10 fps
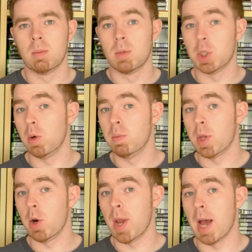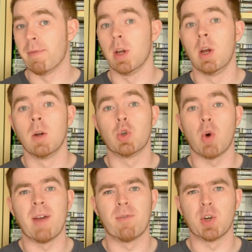So, there you have it,
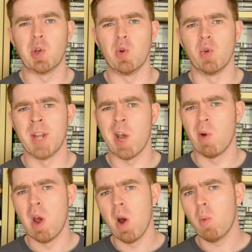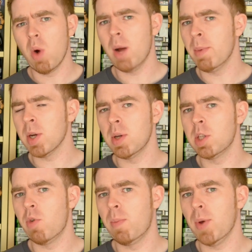Driver 2. Now, what am I going
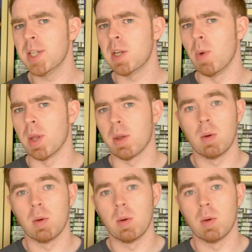to replace it with?